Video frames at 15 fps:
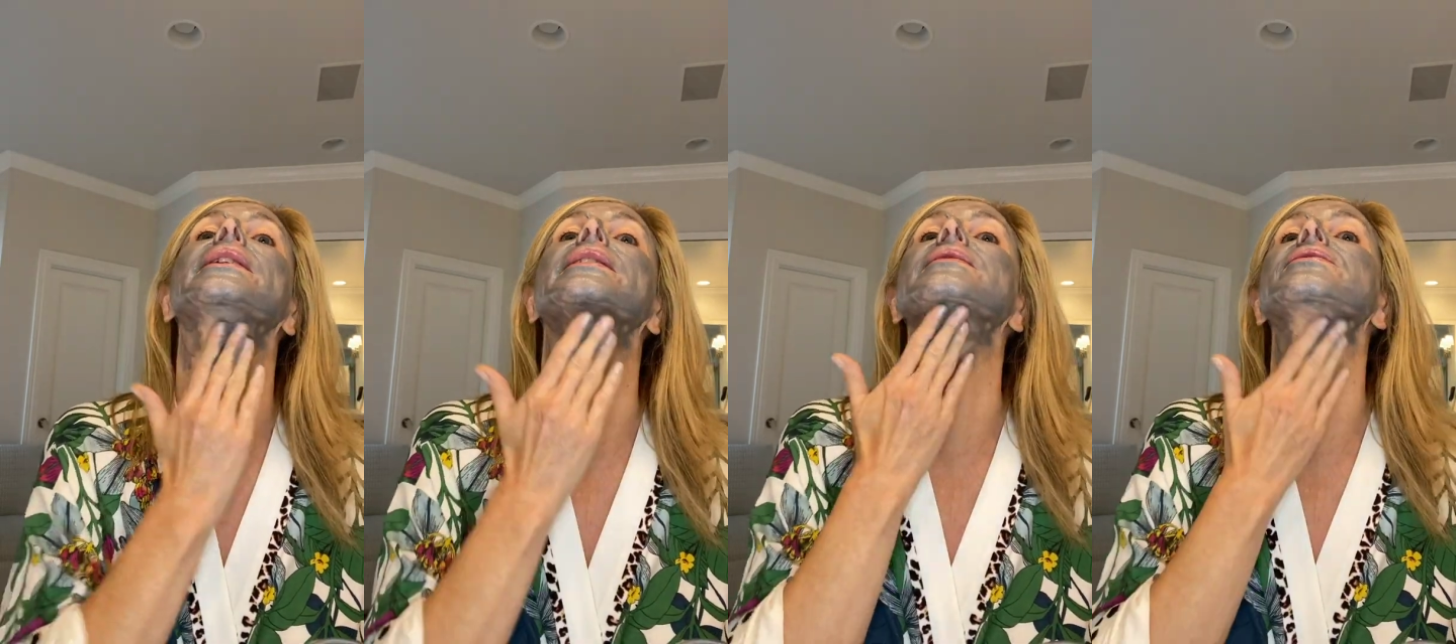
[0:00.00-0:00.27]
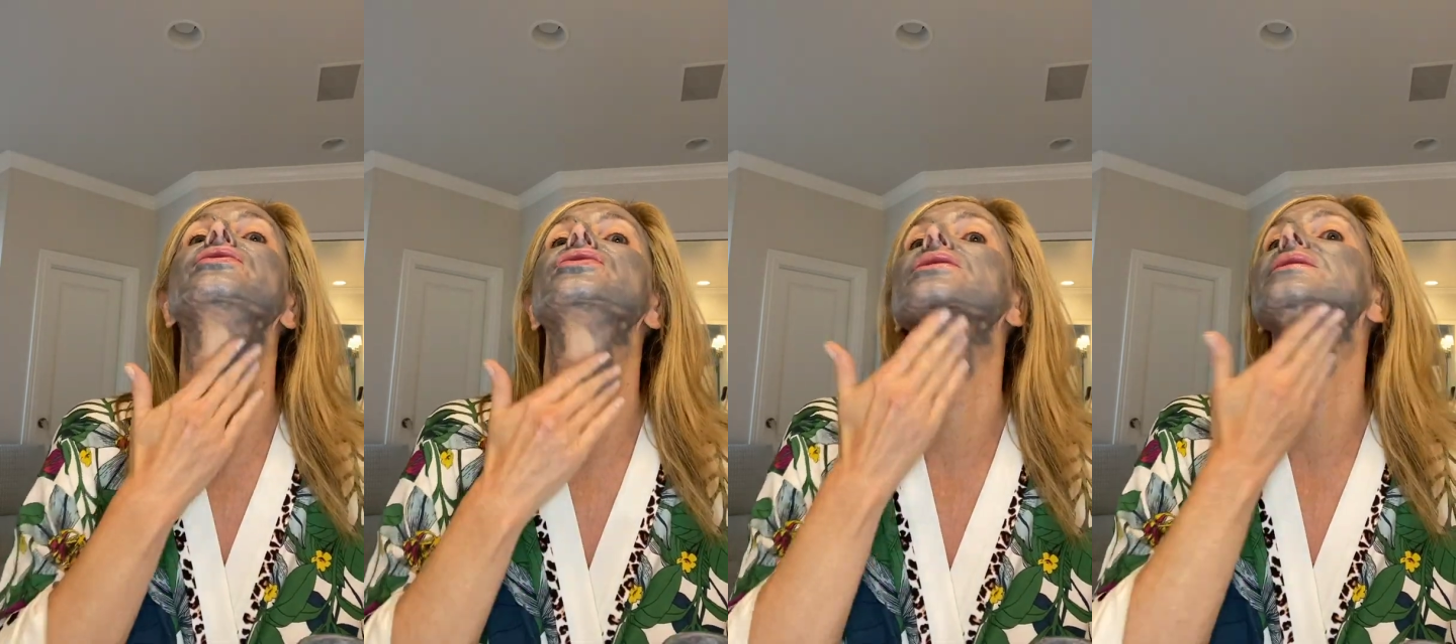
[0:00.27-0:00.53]
I guess
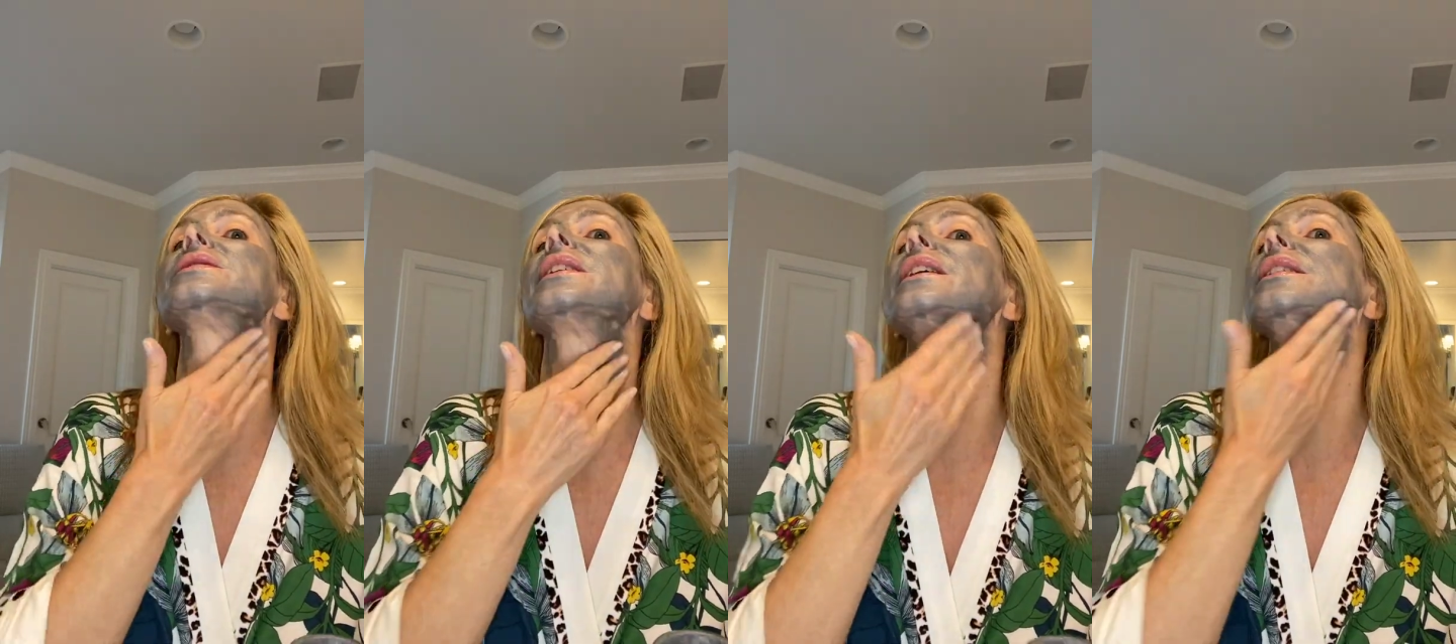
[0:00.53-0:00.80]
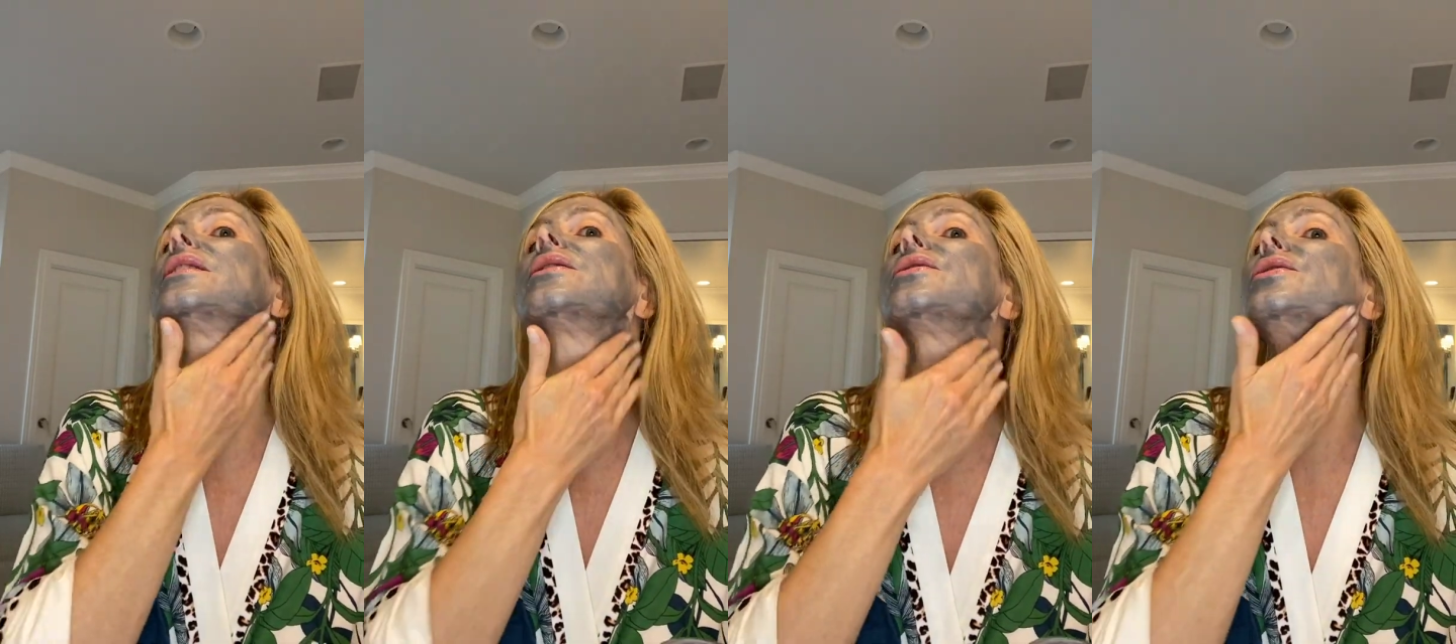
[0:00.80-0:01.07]
I should say.
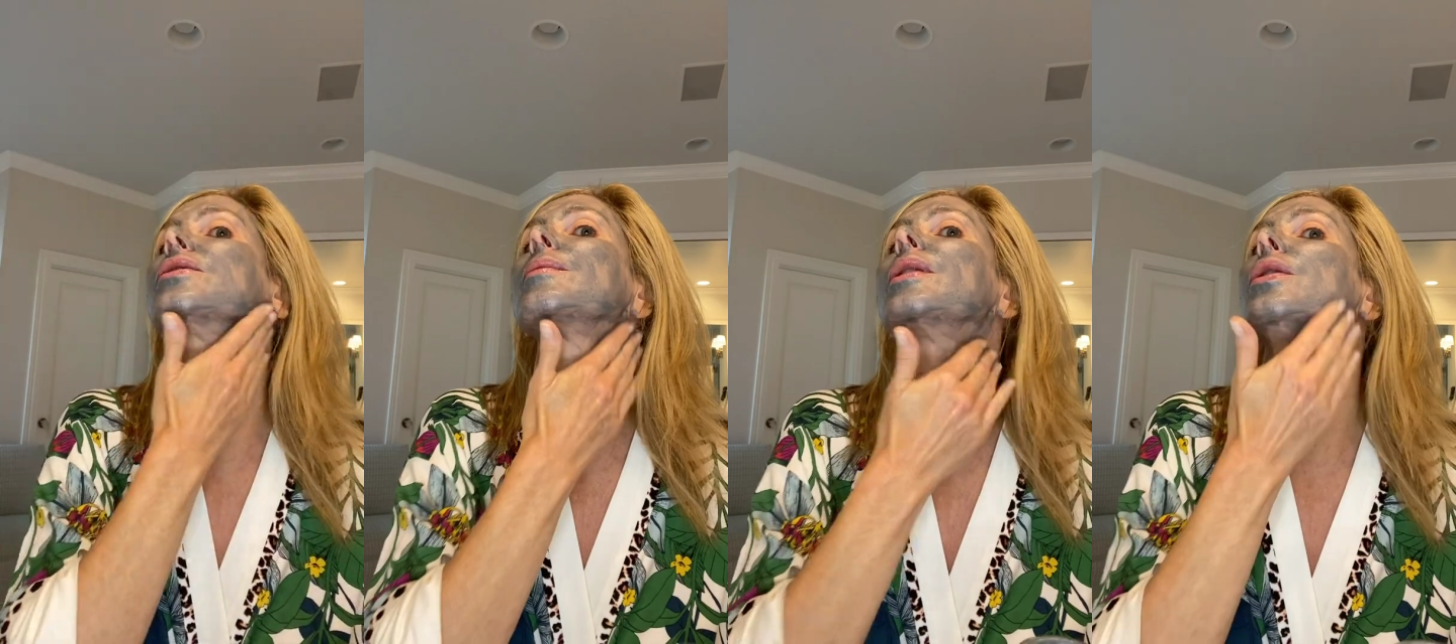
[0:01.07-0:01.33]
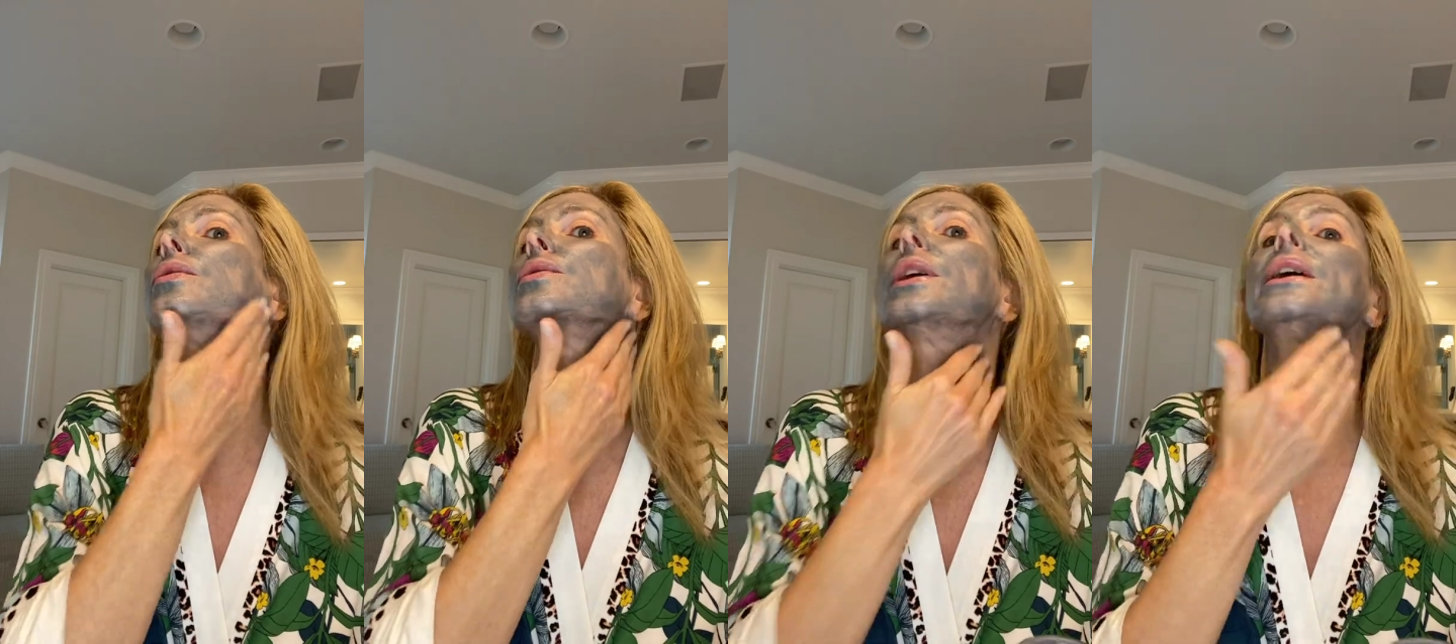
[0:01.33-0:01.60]
I don't do my
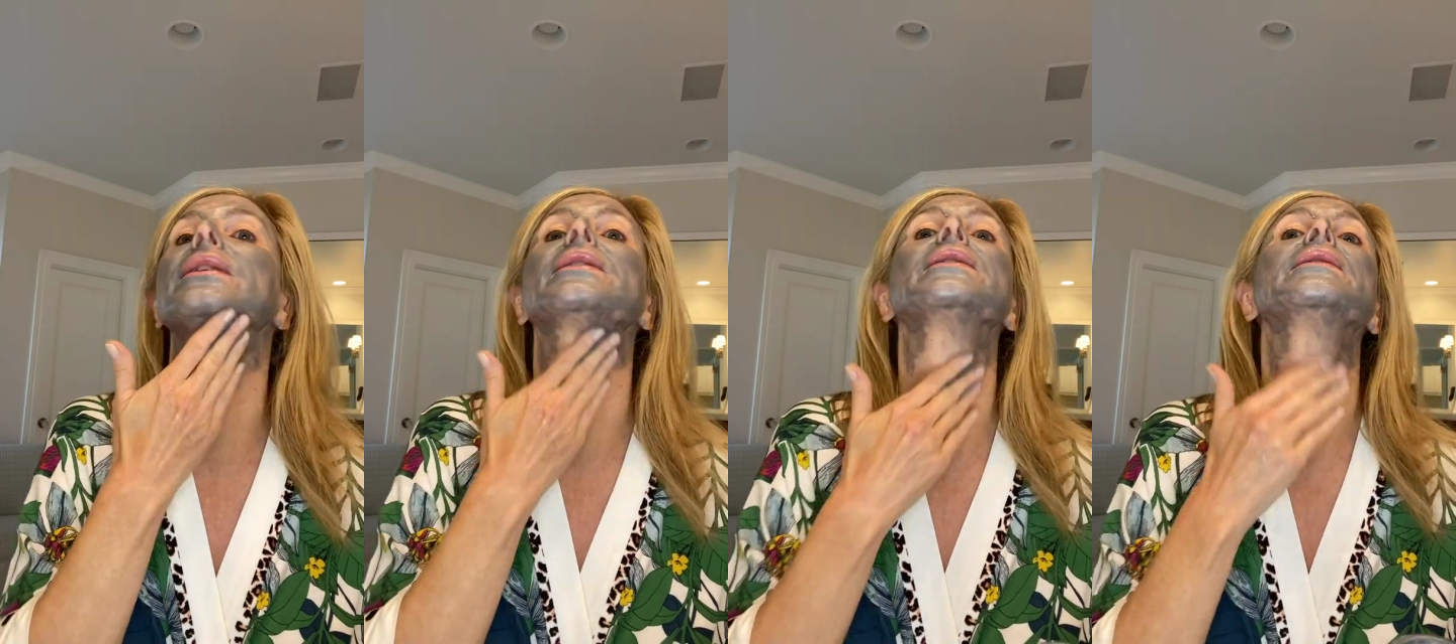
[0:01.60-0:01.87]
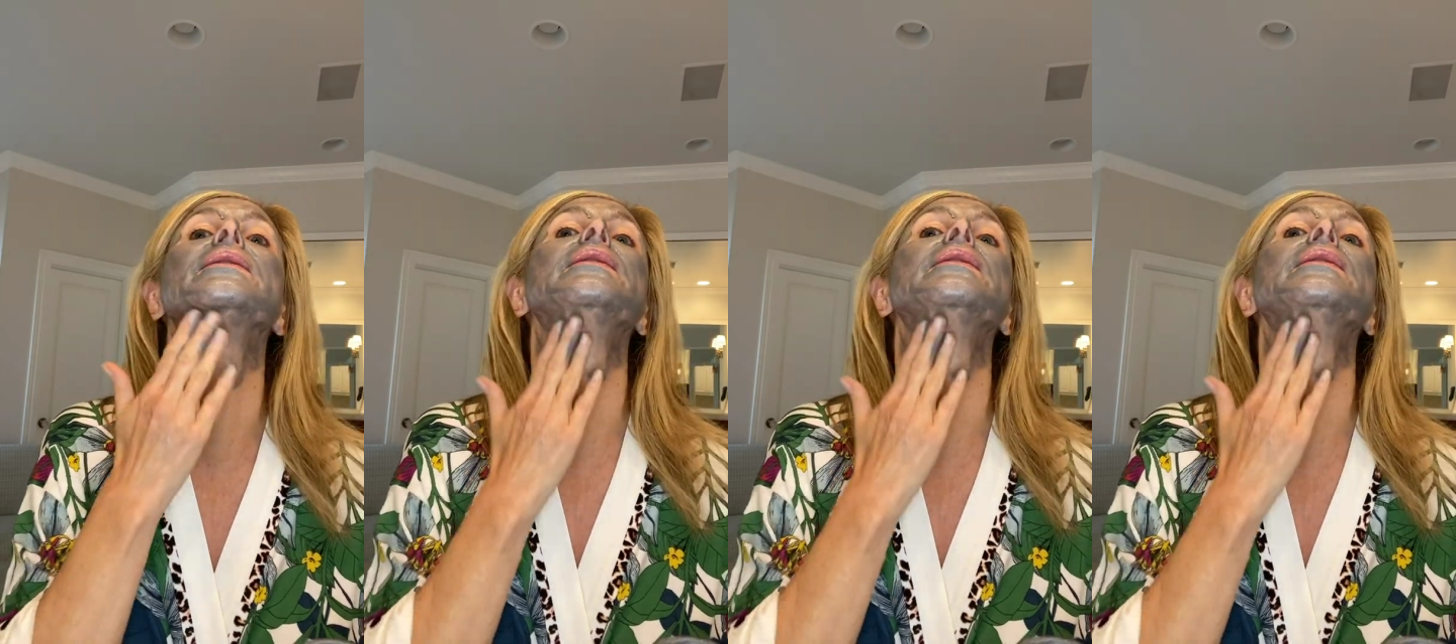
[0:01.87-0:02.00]
whole neck.